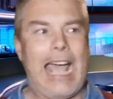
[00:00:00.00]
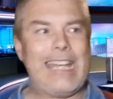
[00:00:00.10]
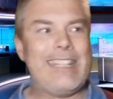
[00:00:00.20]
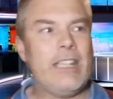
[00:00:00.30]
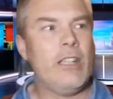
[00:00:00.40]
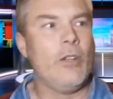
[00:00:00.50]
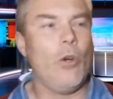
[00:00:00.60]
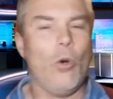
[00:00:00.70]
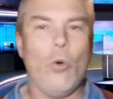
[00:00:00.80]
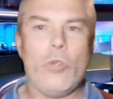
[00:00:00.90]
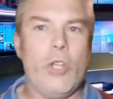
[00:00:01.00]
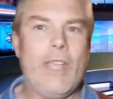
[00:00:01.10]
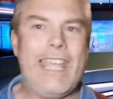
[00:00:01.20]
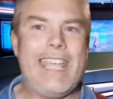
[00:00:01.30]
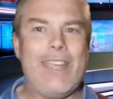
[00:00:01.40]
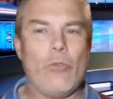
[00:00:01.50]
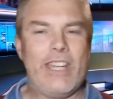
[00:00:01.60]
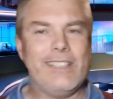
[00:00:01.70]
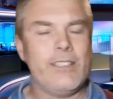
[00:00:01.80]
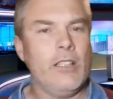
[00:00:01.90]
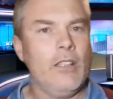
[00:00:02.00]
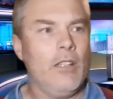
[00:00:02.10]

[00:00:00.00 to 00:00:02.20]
And all you hear is,